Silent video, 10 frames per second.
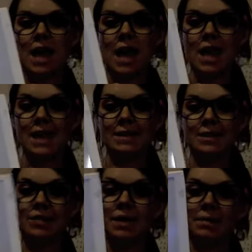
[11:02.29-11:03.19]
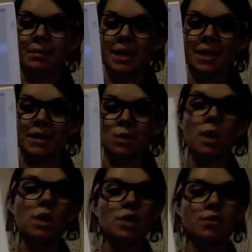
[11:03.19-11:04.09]
A is 3, b is
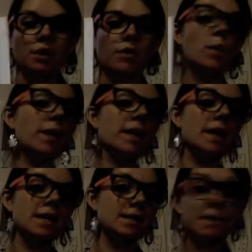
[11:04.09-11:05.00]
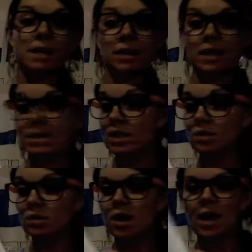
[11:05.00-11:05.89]
1, 3 over 1 is bigger than
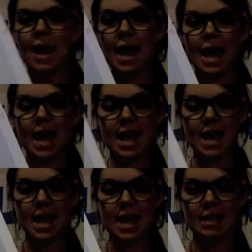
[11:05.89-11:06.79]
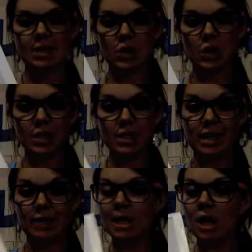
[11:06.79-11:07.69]
2. And so this is
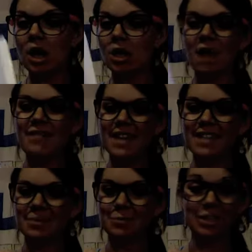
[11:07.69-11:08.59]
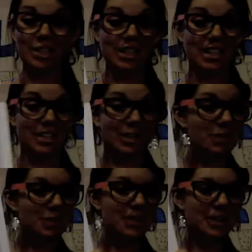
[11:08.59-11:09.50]
going to be convex, which is
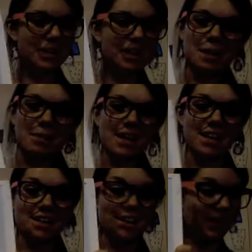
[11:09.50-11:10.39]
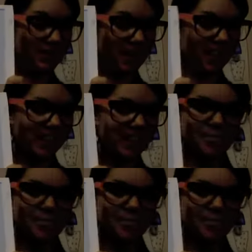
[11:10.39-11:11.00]
close to a circle, but not quite.